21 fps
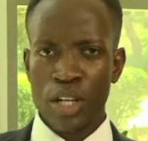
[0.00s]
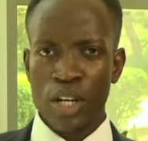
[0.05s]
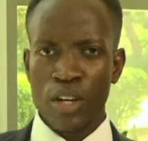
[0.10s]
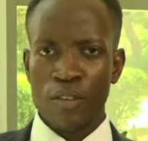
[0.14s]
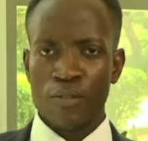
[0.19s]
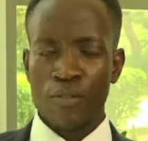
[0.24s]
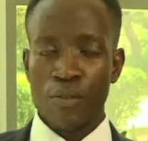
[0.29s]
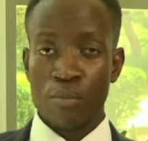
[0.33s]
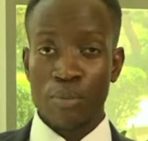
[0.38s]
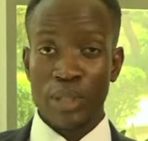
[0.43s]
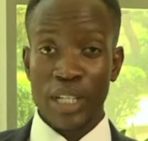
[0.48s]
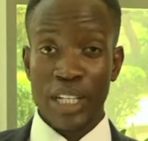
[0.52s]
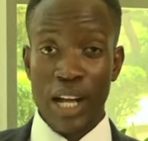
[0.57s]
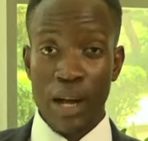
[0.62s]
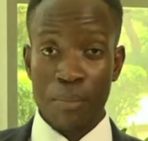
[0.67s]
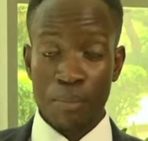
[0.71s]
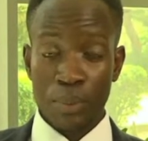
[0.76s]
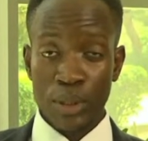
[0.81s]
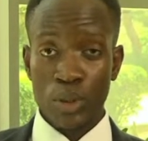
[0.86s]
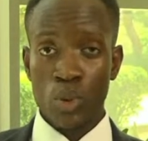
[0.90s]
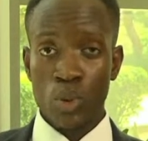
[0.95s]
from the
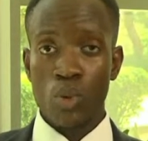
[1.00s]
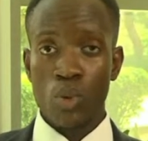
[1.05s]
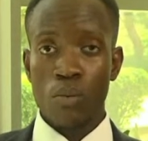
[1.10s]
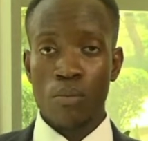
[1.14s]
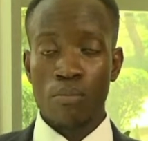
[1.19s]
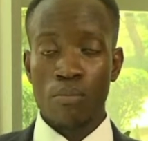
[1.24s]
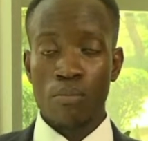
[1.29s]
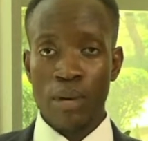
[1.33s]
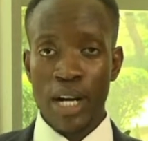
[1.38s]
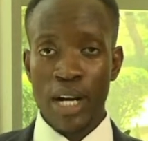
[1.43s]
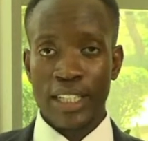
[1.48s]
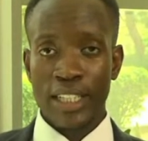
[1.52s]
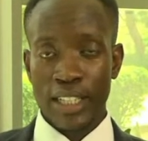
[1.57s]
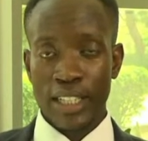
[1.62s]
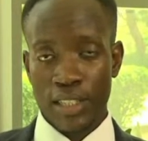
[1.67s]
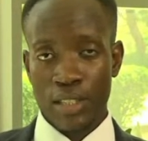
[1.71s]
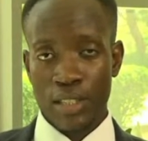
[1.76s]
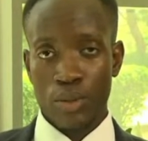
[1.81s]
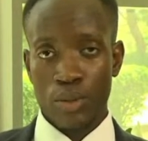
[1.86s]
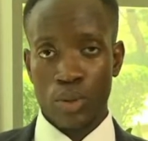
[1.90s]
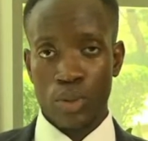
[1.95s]
Capital Markets
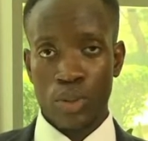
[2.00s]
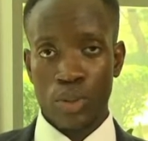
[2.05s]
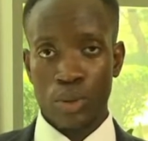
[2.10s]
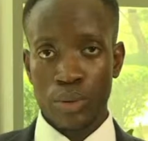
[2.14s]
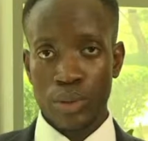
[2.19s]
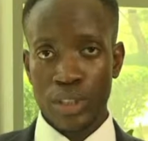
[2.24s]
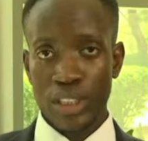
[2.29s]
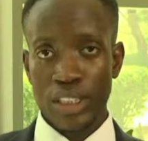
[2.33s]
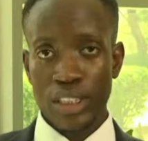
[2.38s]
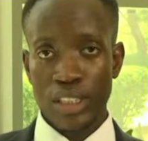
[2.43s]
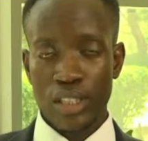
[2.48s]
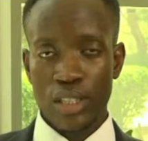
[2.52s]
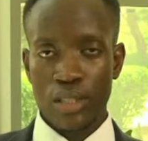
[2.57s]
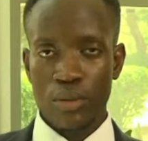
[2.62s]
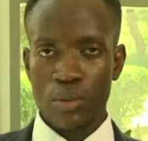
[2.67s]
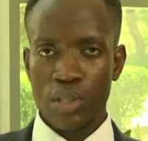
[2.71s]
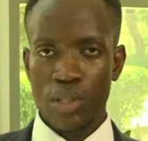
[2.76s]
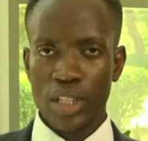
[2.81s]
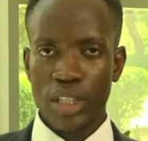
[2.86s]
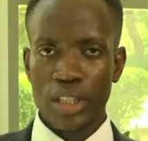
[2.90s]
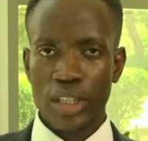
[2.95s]
Authority, and we
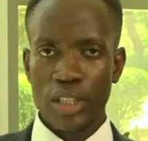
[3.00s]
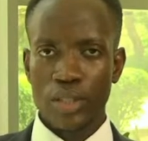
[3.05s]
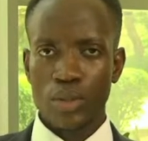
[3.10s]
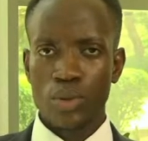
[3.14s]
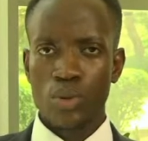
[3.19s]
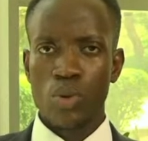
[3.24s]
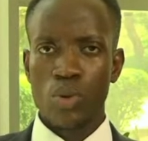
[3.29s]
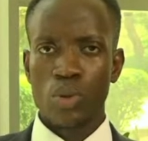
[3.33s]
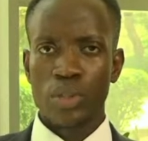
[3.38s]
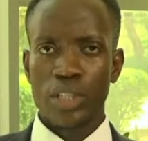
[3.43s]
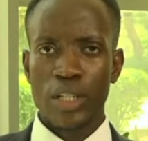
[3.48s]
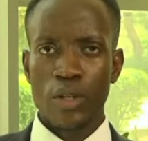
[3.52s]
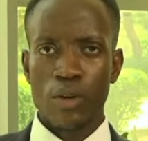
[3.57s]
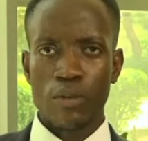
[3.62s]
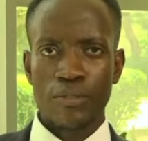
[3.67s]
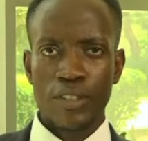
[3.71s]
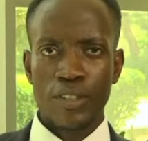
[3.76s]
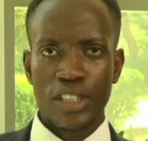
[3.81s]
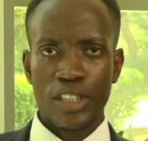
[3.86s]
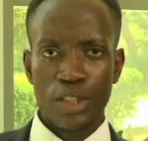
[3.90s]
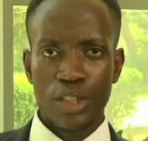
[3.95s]
are here to hold a
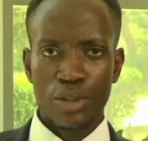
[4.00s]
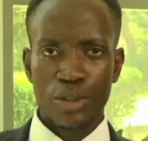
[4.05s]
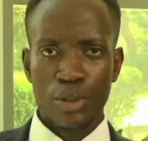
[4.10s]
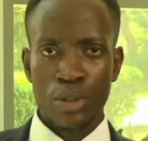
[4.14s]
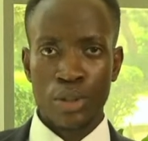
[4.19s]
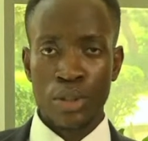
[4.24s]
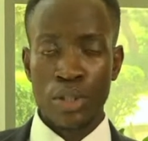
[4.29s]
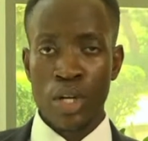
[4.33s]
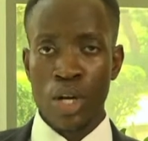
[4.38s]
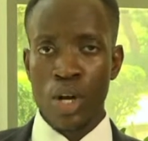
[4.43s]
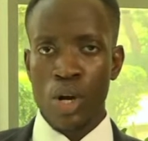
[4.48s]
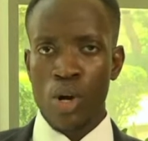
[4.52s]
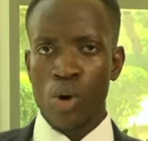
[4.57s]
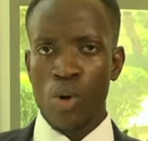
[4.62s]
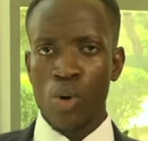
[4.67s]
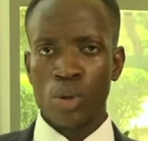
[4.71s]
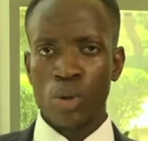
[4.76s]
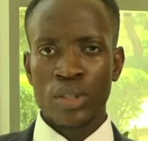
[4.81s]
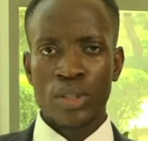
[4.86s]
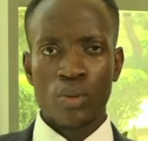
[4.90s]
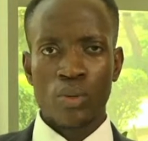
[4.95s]
conversation
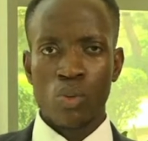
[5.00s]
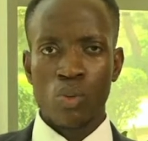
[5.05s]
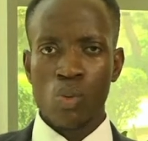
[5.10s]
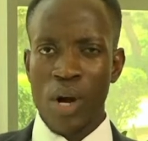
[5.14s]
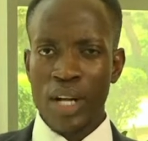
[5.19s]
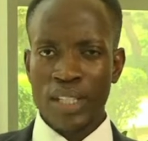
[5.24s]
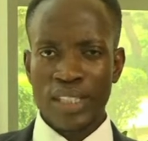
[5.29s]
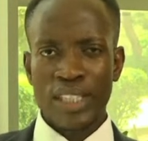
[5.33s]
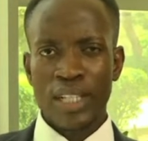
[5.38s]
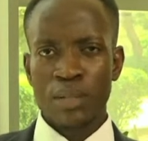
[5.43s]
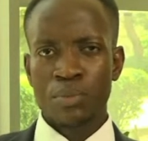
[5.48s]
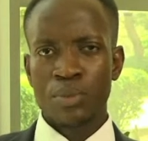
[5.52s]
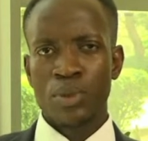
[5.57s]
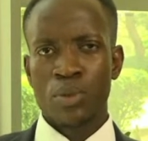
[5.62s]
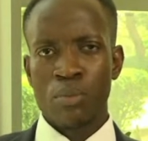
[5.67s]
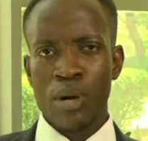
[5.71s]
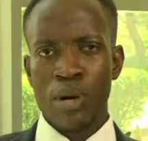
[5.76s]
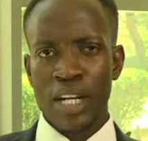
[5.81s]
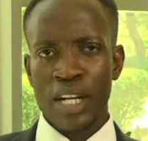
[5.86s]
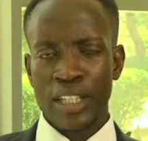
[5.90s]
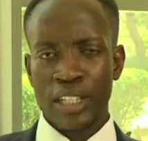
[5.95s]
on what capital
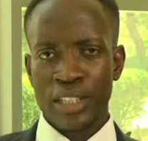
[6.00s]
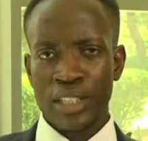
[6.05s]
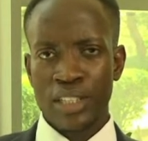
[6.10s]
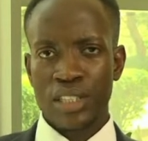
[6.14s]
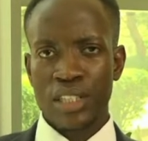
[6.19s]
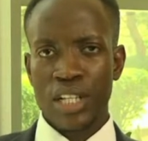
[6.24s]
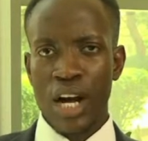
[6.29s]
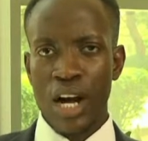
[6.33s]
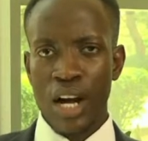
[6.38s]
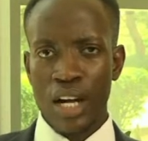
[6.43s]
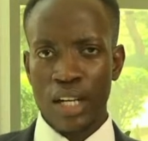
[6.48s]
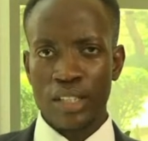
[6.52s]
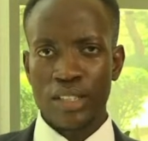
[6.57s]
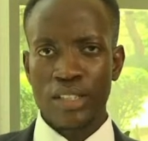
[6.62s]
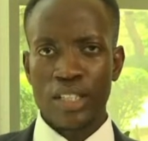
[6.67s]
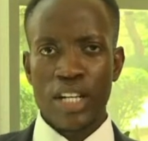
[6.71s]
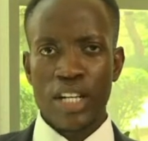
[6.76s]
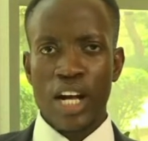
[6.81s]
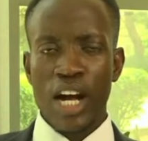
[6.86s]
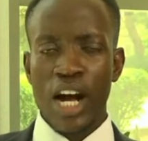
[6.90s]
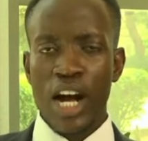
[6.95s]
markets are
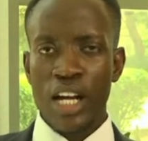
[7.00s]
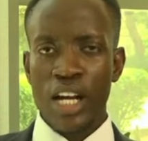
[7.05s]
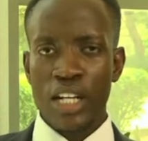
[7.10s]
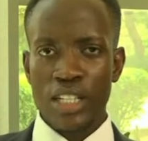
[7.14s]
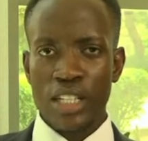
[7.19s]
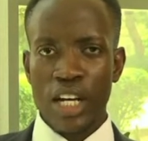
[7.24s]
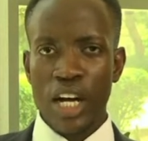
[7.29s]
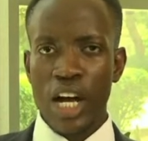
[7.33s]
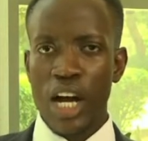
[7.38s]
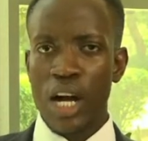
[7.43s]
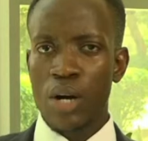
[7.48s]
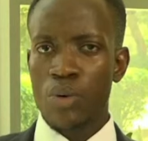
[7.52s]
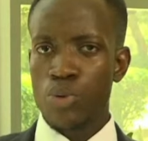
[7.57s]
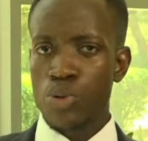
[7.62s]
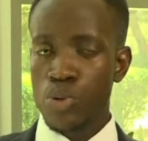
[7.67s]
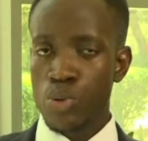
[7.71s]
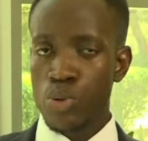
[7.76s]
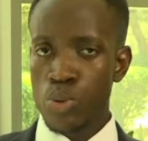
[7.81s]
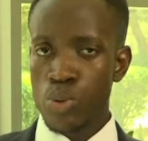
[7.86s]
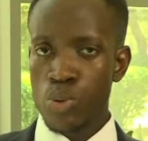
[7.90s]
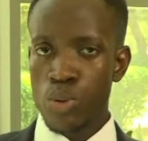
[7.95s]
and how
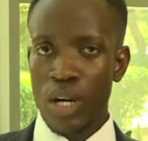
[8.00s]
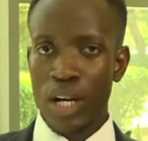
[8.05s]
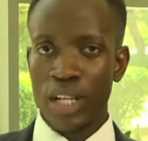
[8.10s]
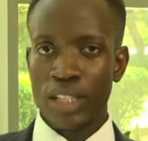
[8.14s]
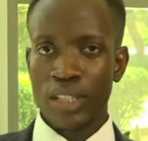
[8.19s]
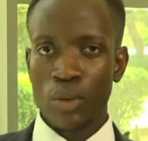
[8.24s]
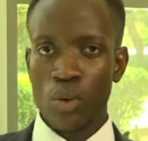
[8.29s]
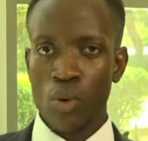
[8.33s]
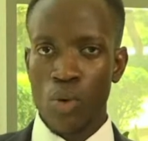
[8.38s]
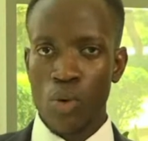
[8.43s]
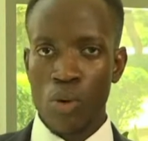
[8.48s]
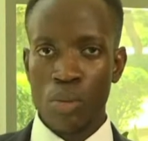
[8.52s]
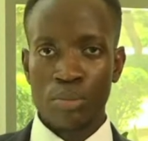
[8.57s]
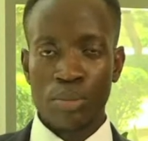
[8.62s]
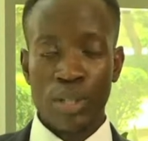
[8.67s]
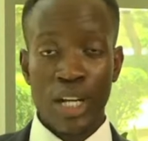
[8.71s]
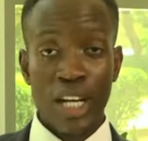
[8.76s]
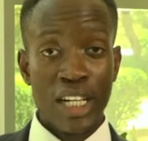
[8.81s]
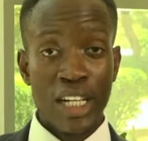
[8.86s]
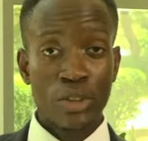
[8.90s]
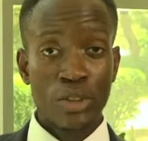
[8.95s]
you at home can
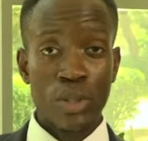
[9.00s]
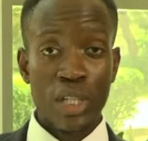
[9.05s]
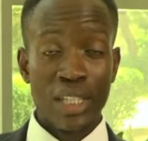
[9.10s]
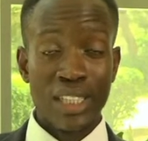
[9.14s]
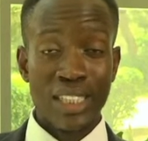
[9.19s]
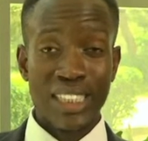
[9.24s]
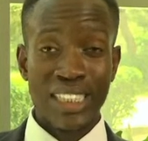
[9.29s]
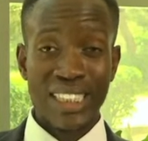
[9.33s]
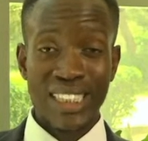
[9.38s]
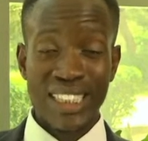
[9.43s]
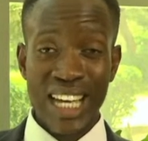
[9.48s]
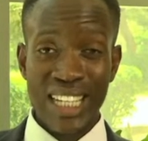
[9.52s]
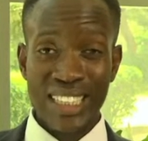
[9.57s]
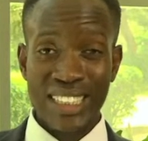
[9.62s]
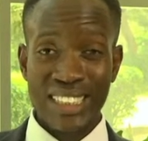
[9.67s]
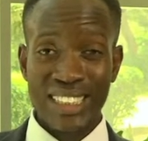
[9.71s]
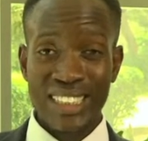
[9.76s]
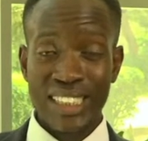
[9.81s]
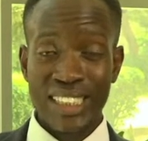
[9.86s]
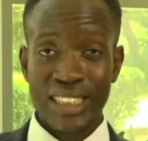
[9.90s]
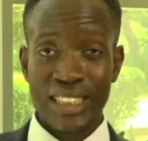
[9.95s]
actually start
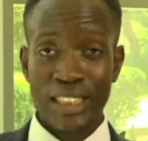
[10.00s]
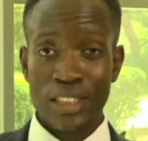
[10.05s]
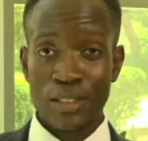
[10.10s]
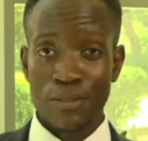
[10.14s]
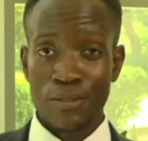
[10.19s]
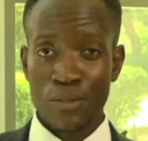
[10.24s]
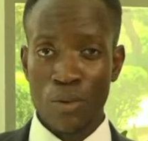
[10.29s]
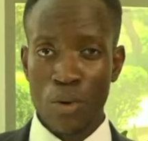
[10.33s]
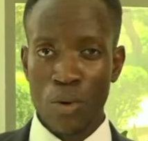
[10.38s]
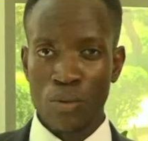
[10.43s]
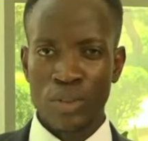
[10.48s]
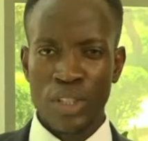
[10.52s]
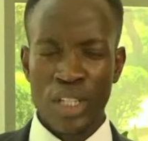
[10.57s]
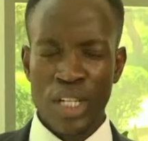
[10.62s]
getting involved,